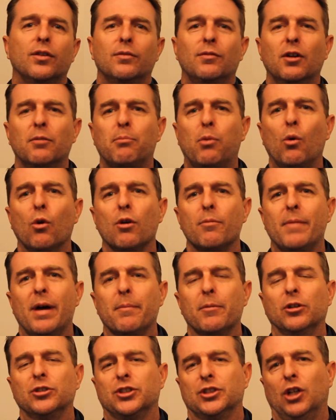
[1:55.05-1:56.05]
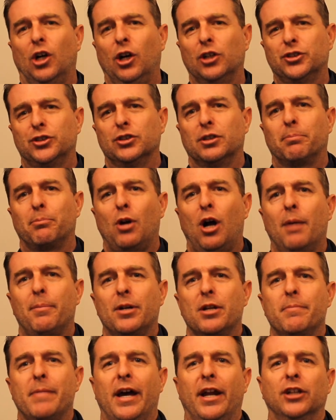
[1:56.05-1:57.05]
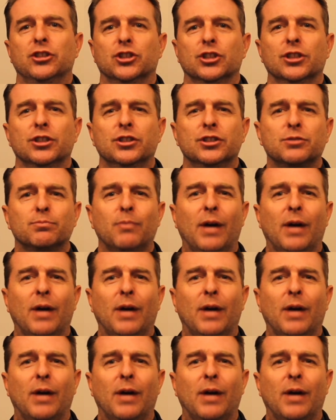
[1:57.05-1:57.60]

the board members and also the property manager is